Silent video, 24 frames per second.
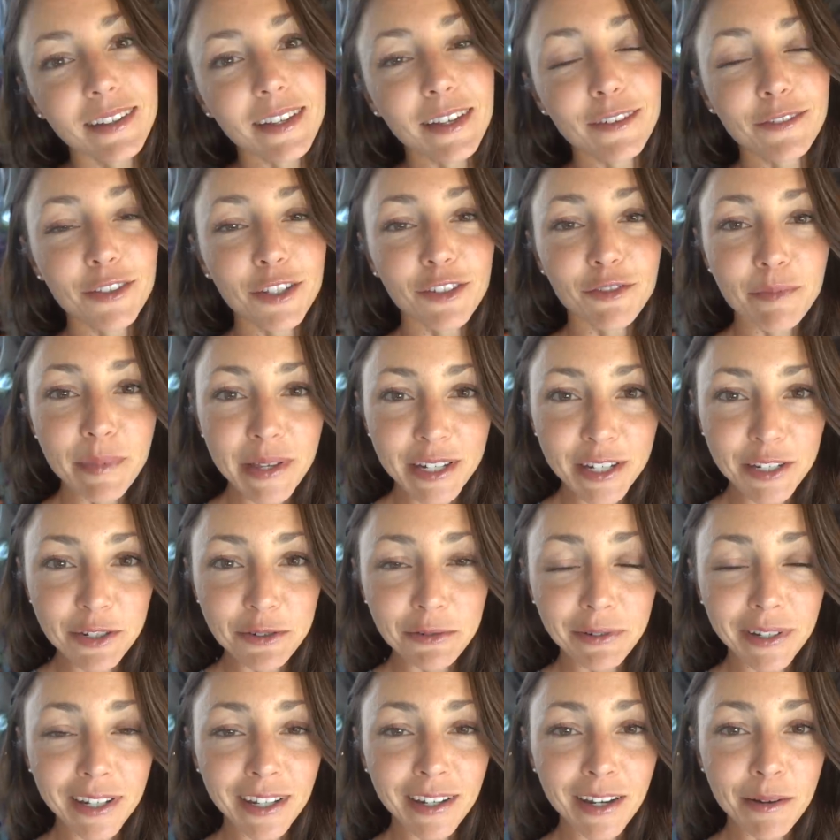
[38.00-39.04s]
If you've been
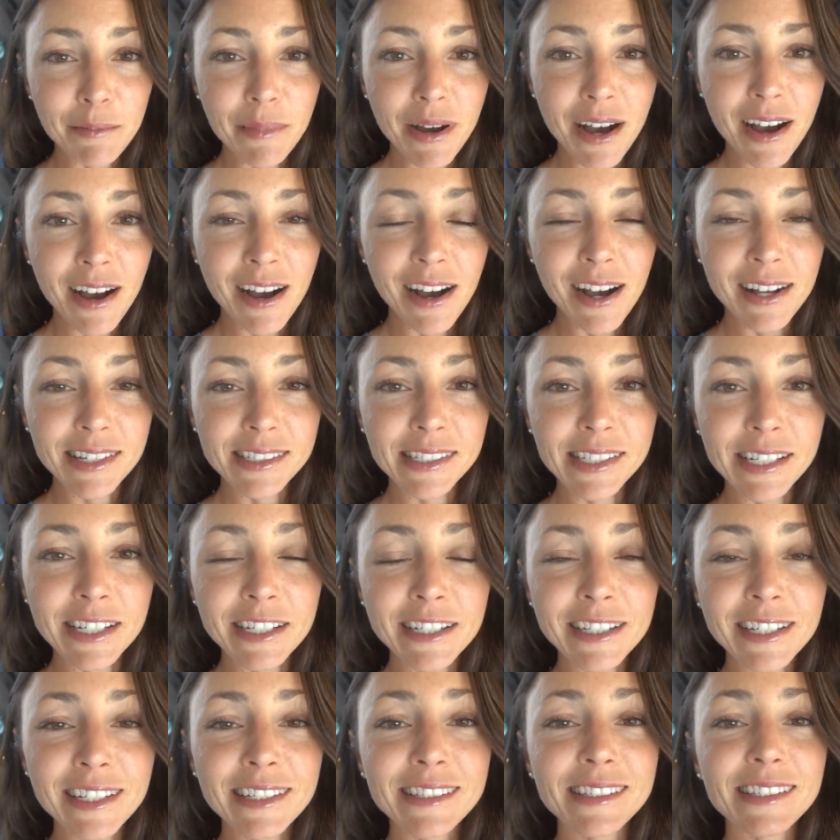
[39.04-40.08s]
enjoying our Baja
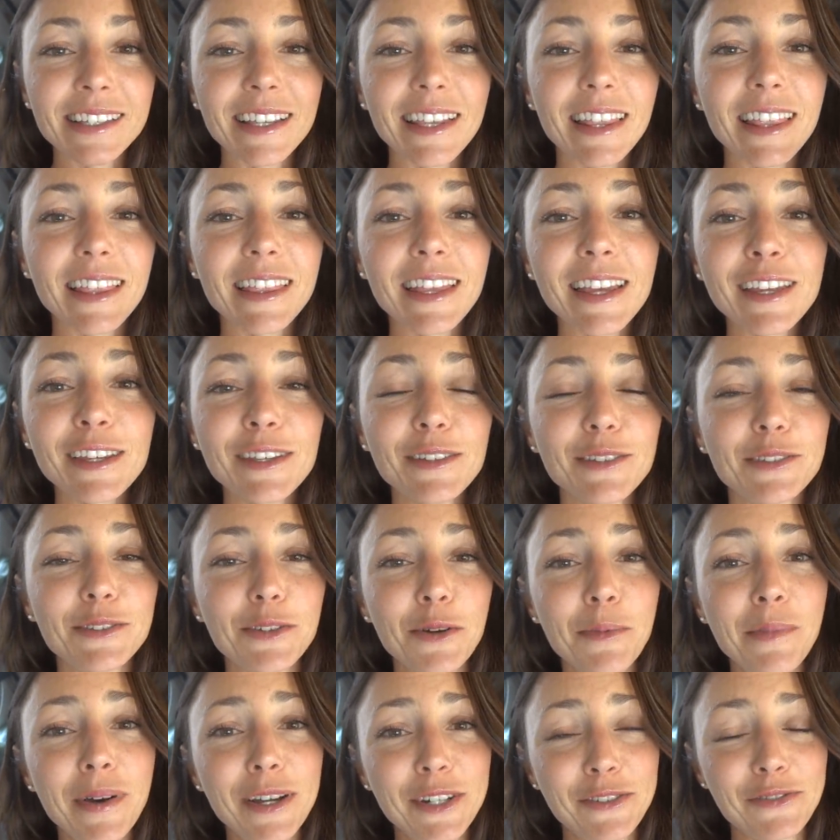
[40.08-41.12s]
series, thank you so
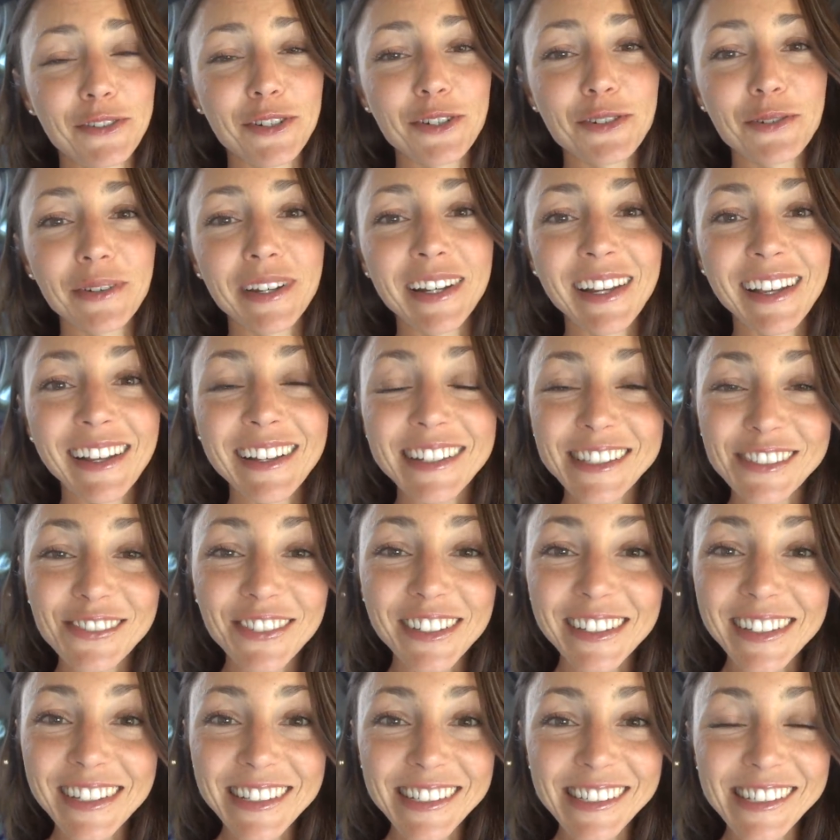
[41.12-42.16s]
much for joining us
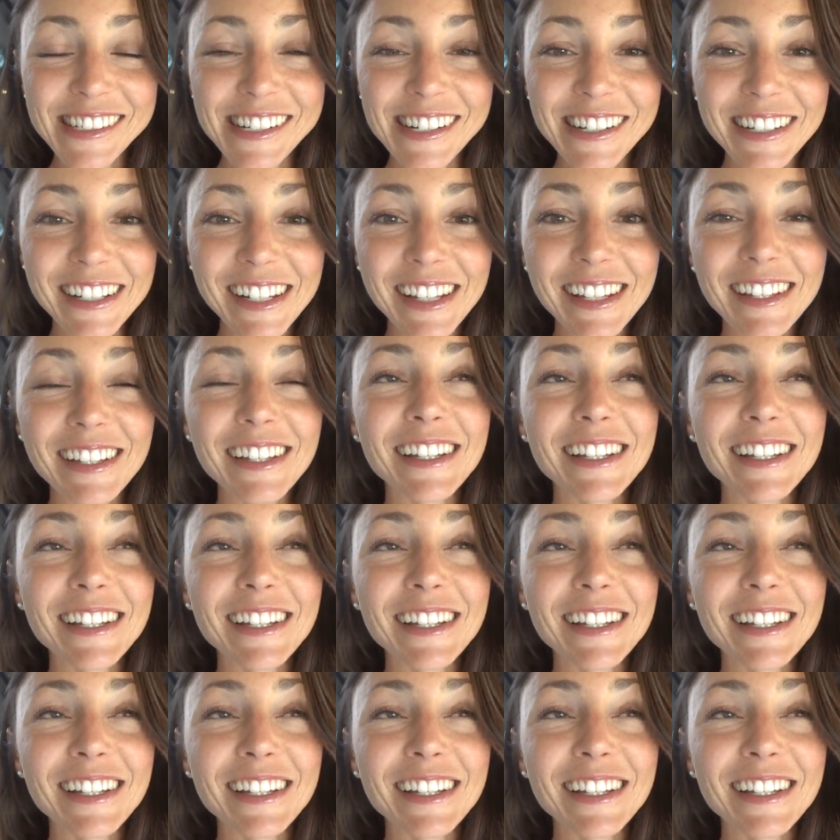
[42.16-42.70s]
for this journey.